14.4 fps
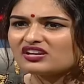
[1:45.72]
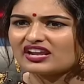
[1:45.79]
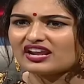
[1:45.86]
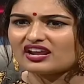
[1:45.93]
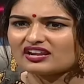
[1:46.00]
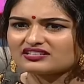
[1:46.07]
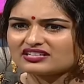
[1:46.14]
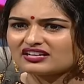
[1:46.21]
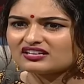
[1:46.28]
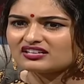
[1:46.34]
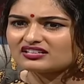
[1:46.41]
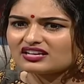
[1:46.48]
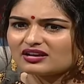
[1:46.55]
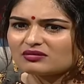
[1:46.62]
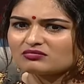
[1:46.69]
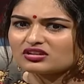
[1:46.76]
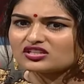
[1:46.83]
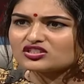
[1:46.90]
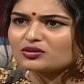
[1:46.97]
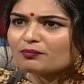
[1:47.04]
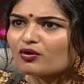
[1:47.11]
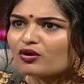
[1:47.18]
will at any time
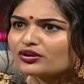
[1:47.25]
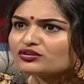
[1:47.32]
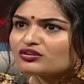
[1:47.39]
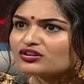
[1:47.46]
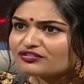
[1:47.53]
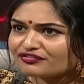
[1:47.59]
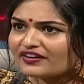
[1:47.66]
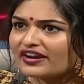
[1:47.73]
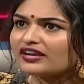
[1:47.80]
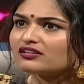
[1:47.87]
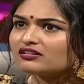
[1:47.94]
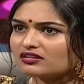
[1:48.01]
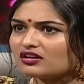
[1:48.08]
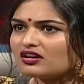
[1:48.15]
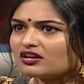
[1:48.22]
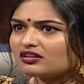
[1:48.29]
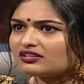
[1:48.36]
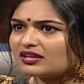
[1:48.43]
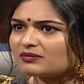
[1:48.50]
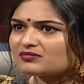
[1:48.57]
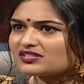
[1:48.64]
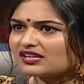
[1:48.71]
reach a point to define
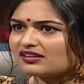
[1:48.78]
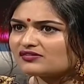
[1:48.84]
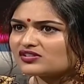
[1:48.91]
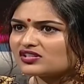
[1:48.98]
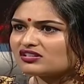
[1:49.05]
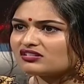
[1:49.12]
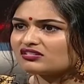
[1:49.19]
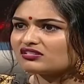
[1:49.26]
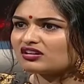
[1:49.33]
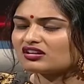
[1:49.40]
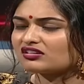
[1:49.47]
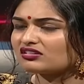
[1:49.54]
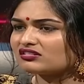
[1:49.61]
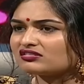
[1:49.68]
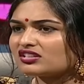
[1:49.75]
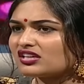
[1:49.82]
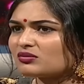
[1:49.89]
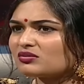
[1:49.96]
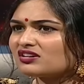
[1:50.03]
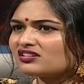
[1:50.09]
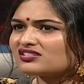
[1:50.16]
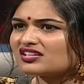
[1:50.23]
themselves in
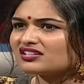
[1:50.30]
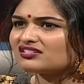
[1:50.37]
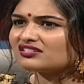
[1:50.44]
three words.